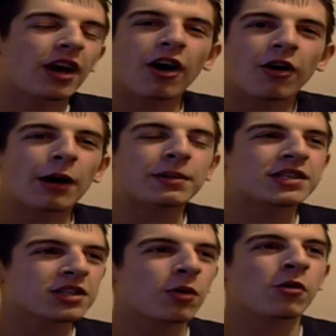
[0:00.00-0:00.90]
oh, that'd be
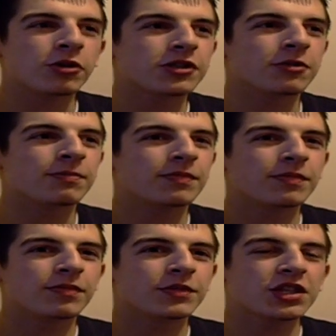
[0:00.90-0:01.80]
so awesome,
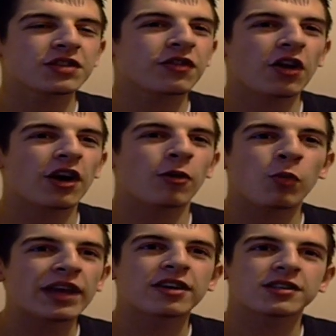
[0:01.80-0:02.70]
just for, like, a
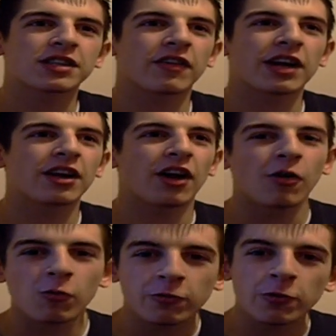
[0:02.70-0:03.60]
week or something, and,
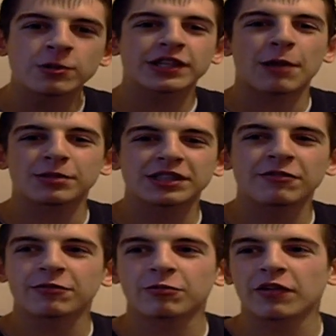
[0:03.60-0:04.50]
like, all RuneScapers
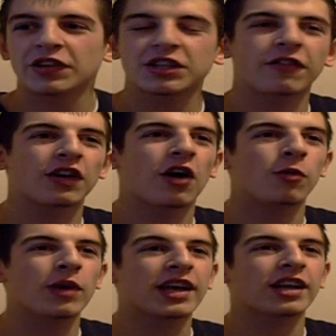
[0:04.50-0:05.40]
living with each other for, like, a
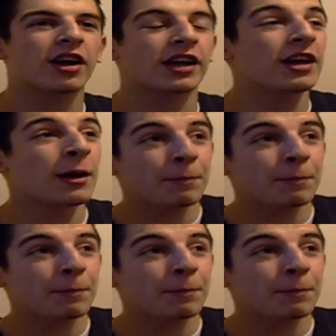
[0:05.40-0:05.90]
week, like,